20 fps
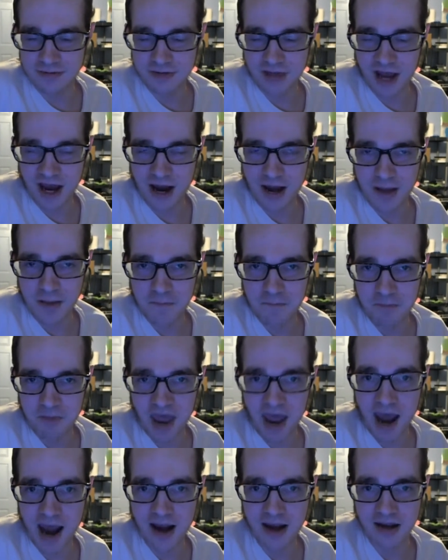I've got
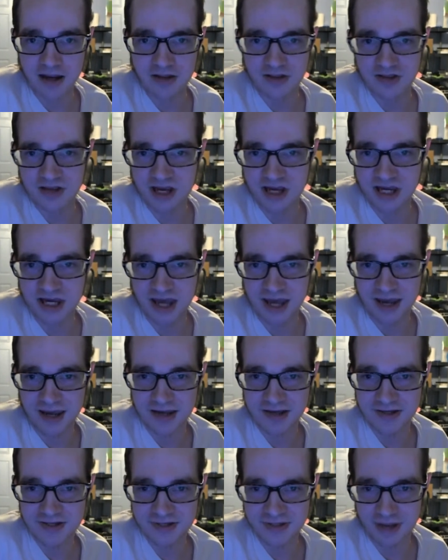it back in the
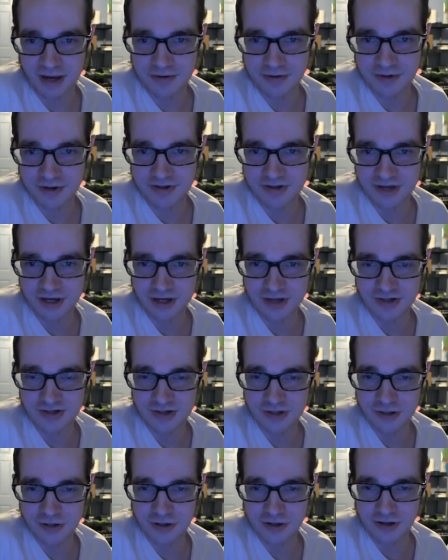case.
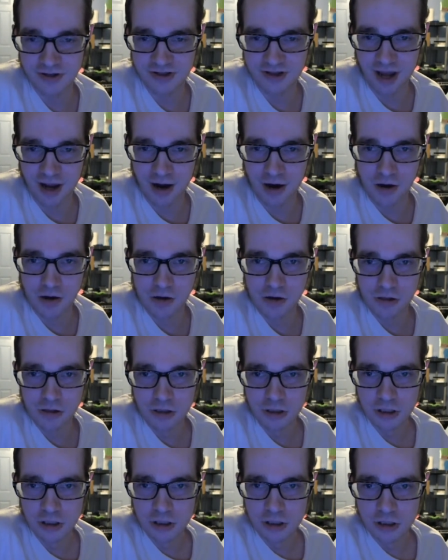Everything's good there.
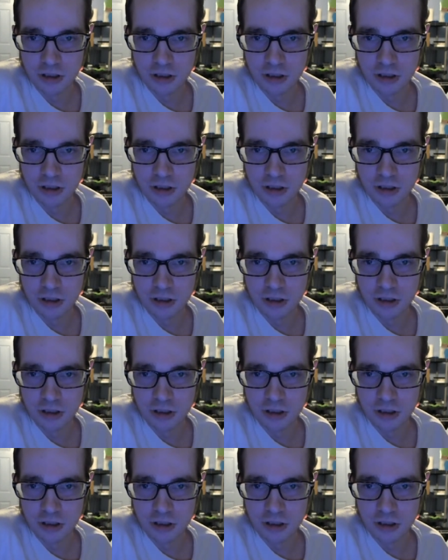